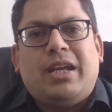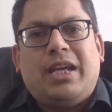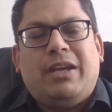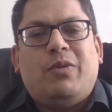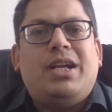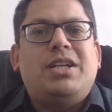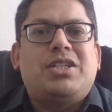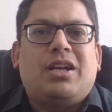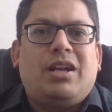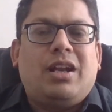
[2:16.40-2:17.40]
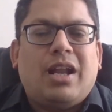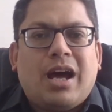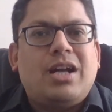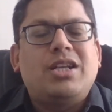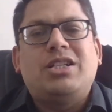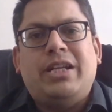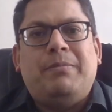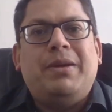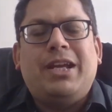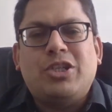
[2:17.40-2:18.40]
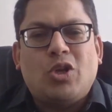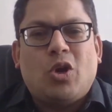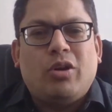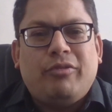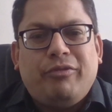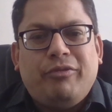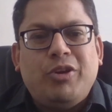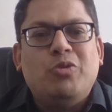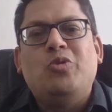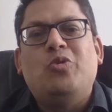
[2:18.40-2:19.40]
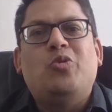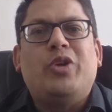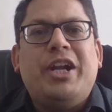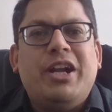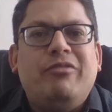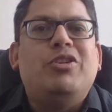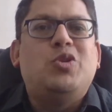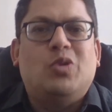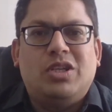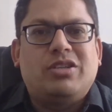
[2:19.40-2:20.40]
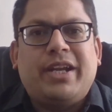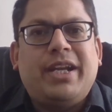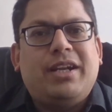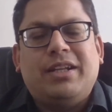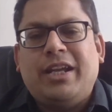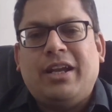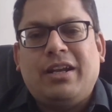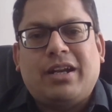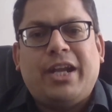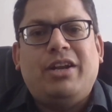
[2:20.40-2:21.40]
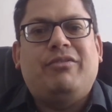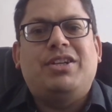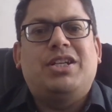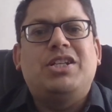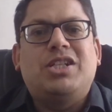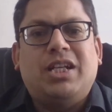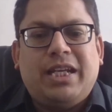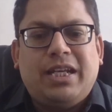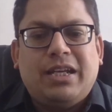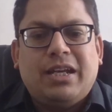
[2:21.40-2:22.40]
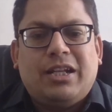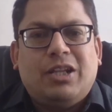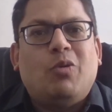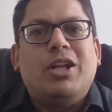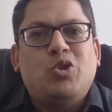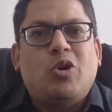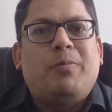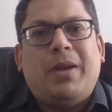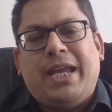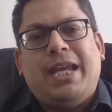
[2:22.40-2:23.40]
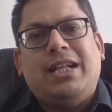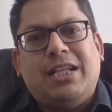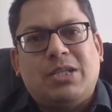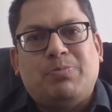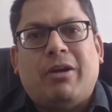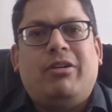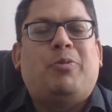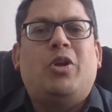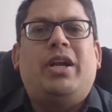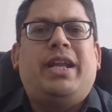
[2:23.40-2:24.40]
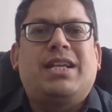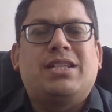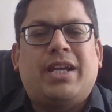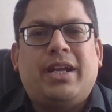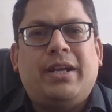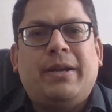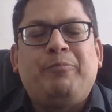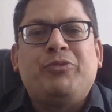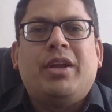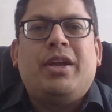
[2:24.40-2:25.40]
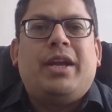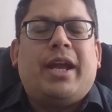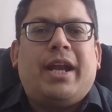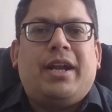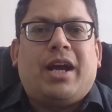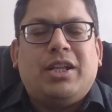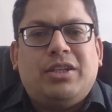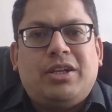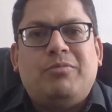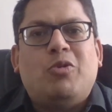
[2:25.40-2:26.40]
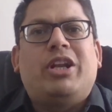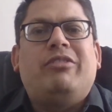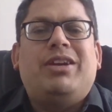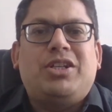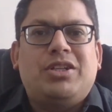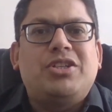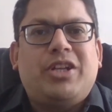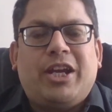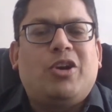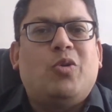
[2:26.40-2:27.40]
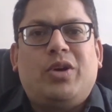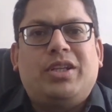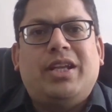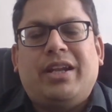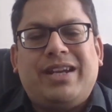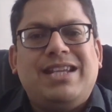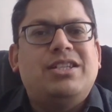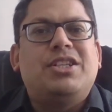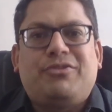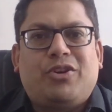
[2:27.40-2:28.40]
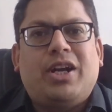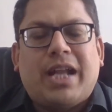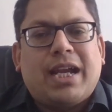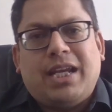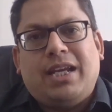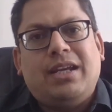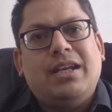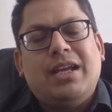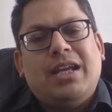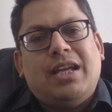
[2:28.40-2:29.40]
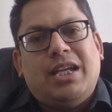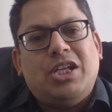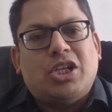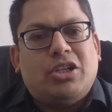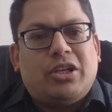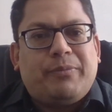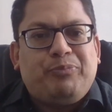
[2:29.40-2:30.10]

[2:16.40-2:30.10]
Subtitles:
events are largely based on few individuals, right? They are kind of essentially the ones who are playing these power politics and other motivations take over their reasons for attacking each other.